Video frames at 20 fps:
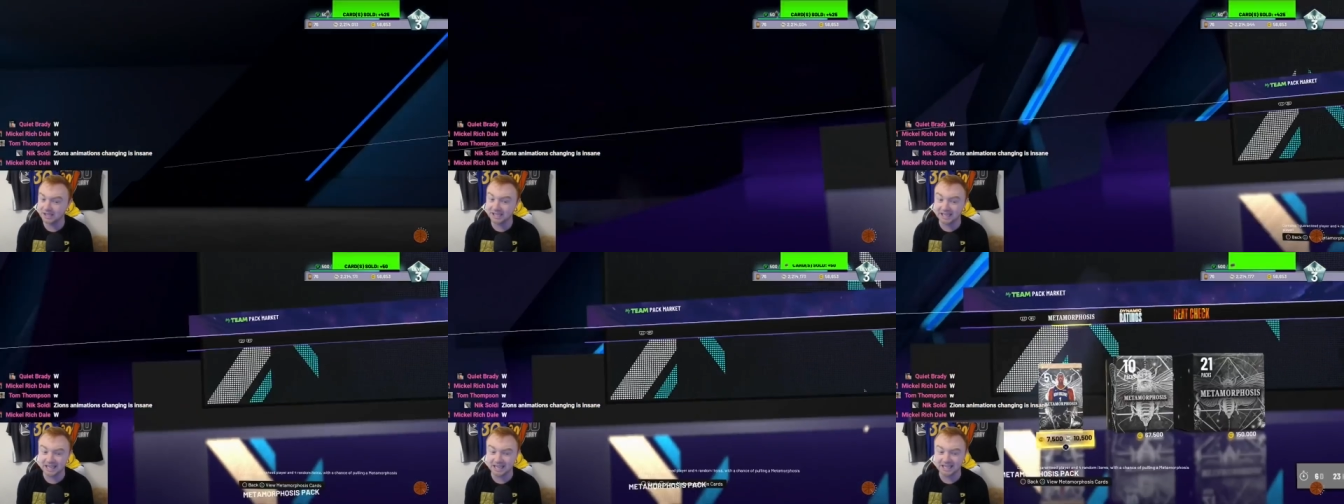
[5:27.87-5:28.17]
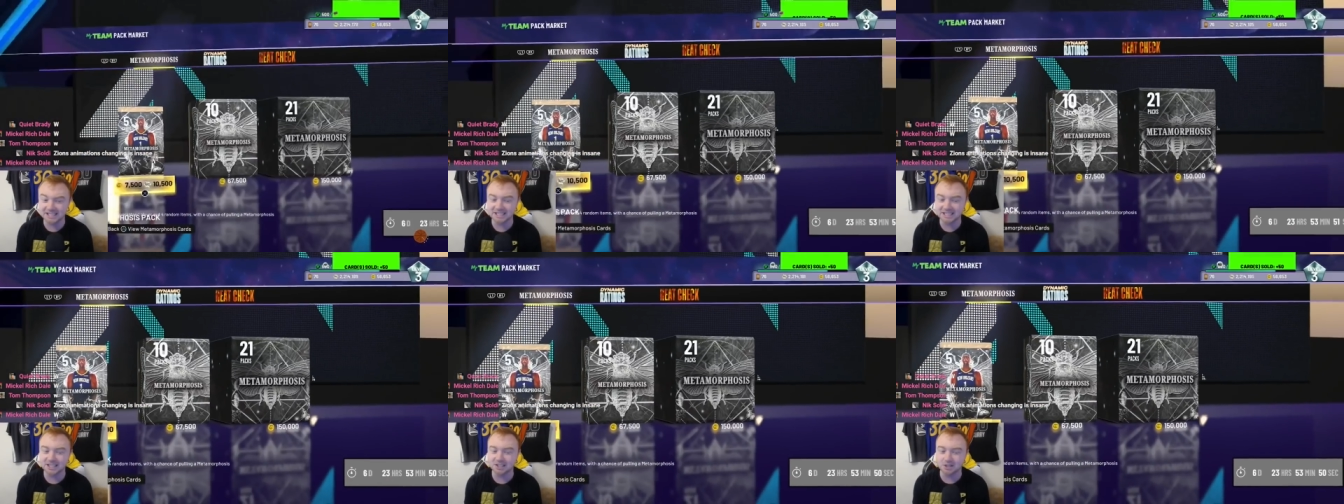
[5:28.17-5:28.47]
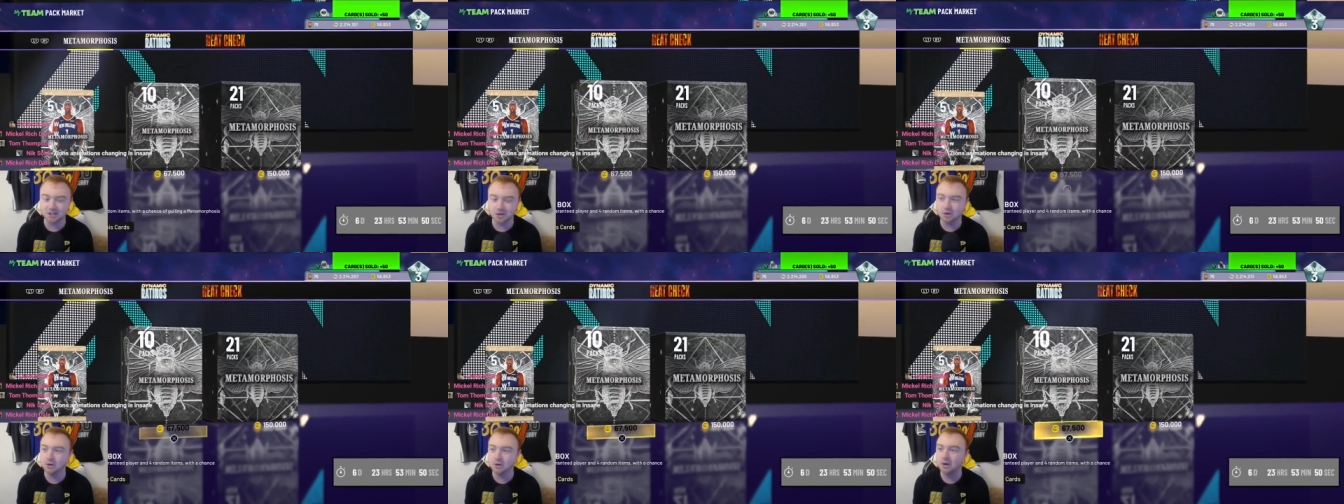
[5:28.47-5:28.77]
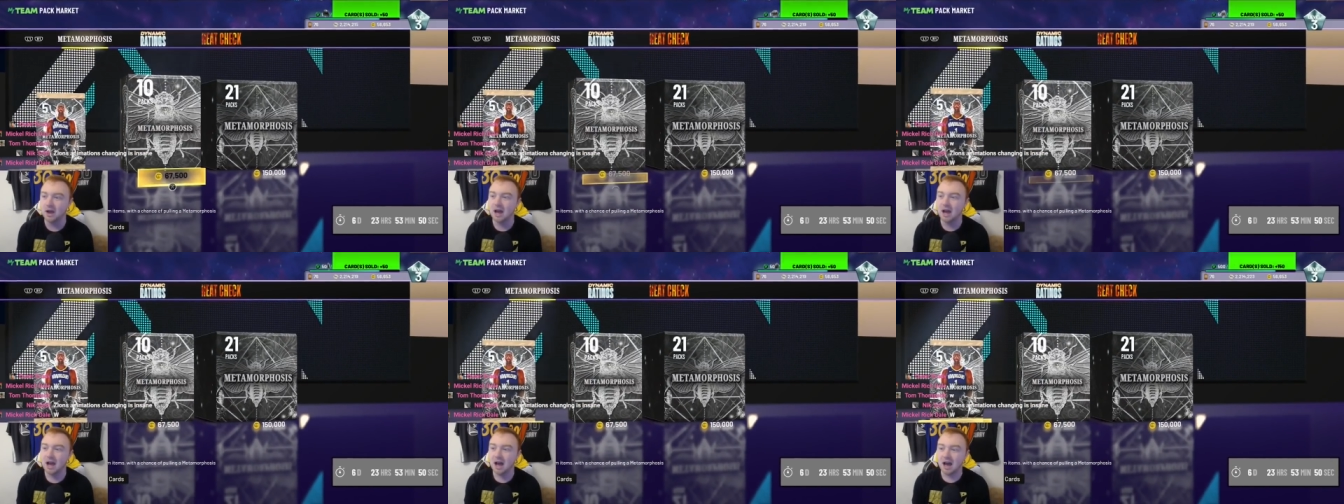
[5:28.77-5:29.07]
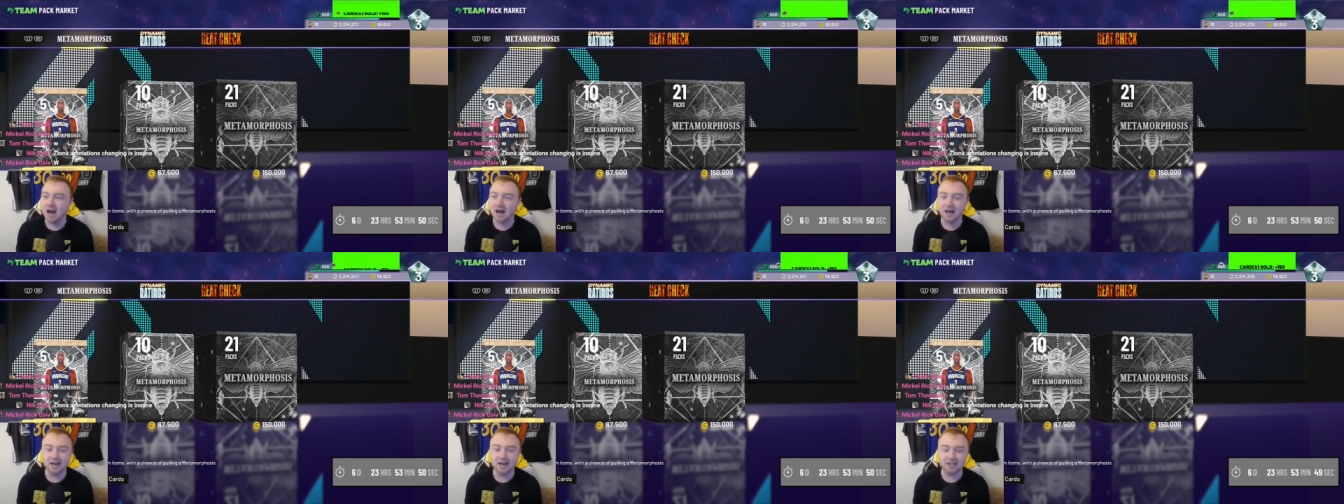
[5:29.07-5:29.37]
easy to do,
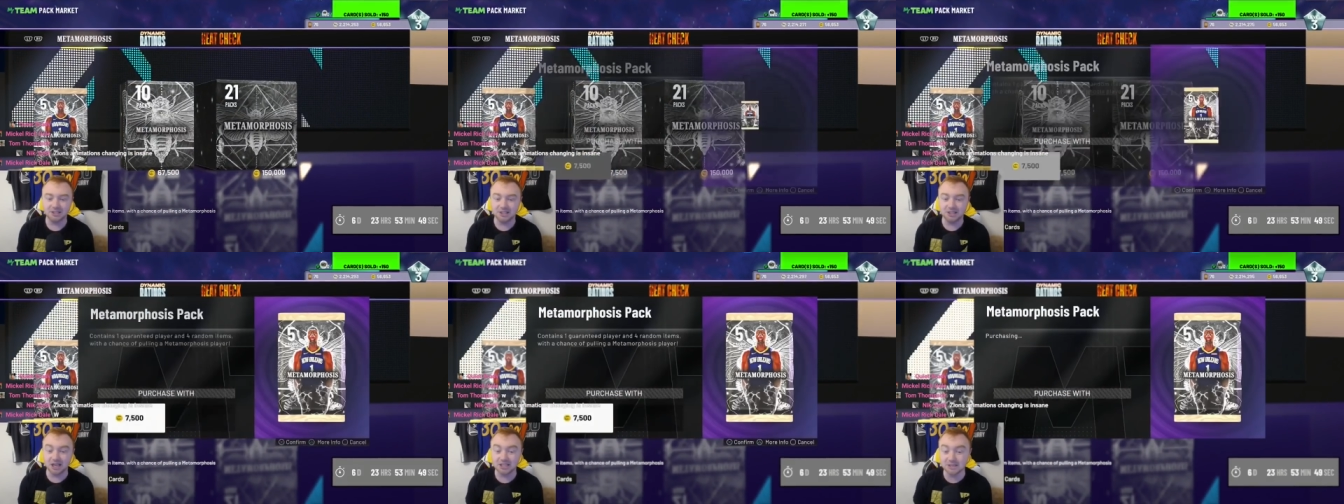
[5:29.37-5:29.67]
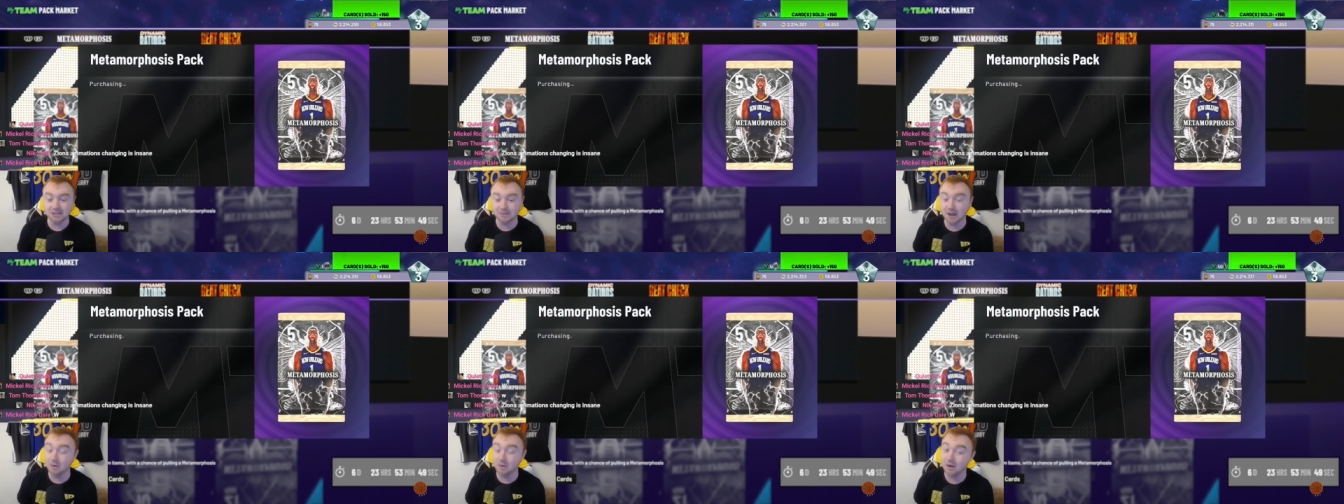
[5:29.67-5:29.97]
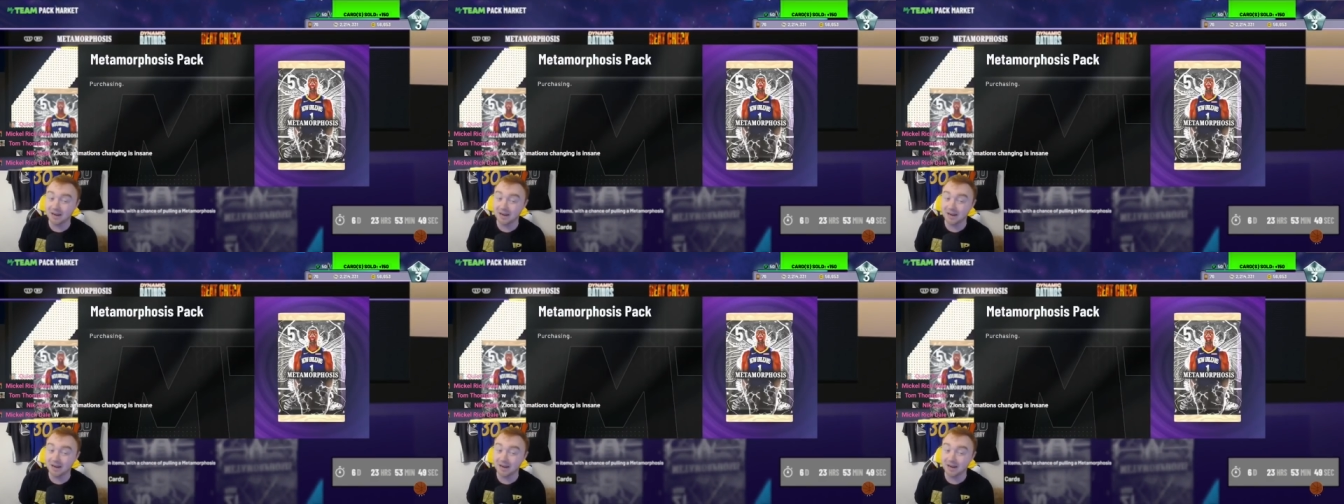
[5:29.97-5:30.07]
uh, judging by what